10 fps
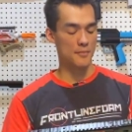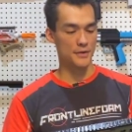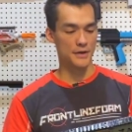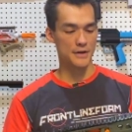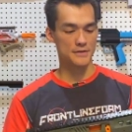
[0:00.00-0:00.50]

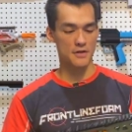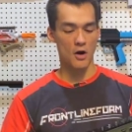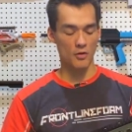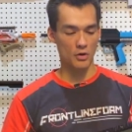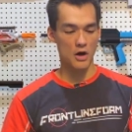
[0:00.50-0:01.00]
because the
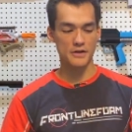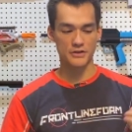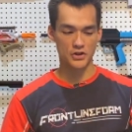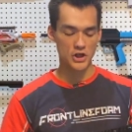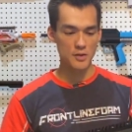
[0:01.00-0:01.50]
hardware cost
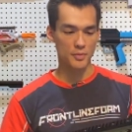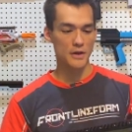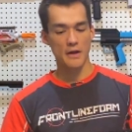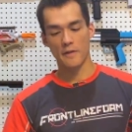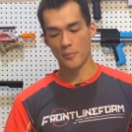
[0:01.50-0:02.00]
is cheap.
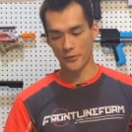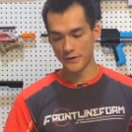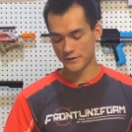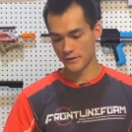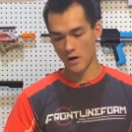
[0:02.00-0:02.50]
The
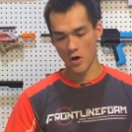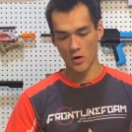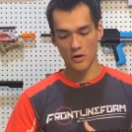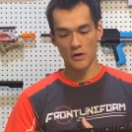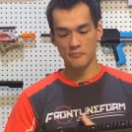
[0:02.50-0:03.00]
prints
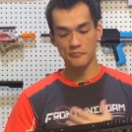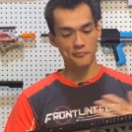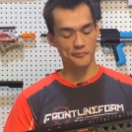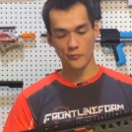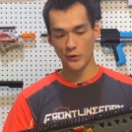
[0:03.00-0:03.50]
are
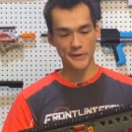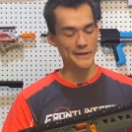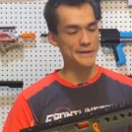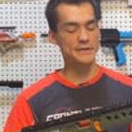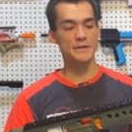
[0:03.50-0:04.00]
really
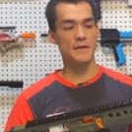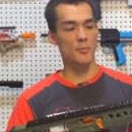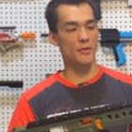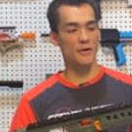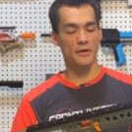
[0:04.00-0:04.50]
easy. They
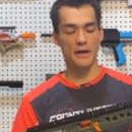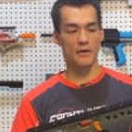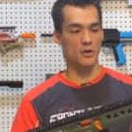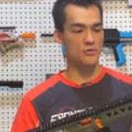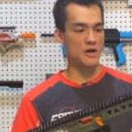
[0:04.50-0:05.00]
print it again
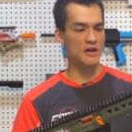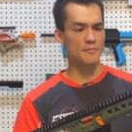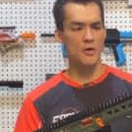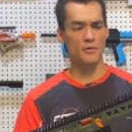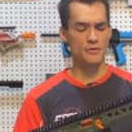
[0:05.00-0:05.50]
on a draft
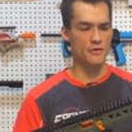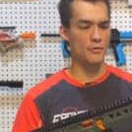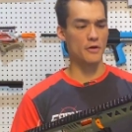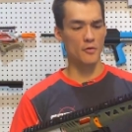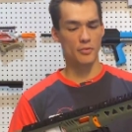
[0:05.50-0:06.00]
mode, just threw
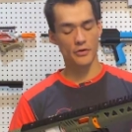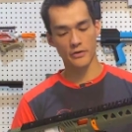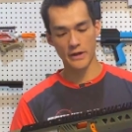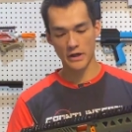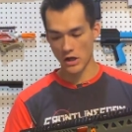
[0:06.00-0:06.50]
it on the
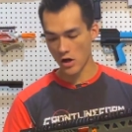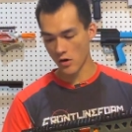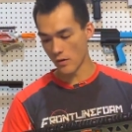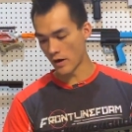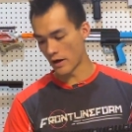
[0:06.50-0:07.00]
printer, hit
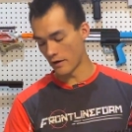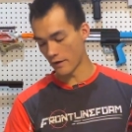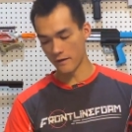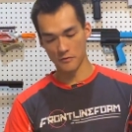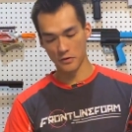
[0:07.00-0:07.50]
go, and
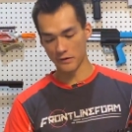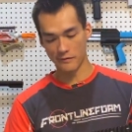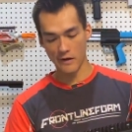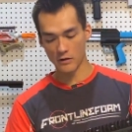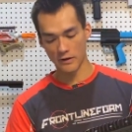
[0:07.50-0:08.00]
nothing really
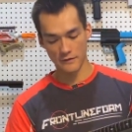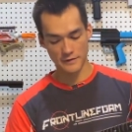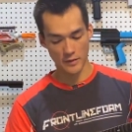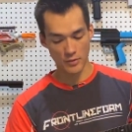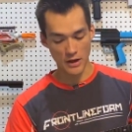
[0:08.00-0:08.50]
failed, give us
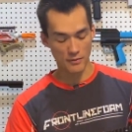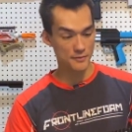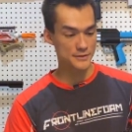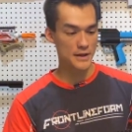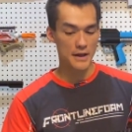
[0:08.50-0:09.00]
any
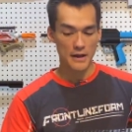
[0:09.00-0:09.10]
problems.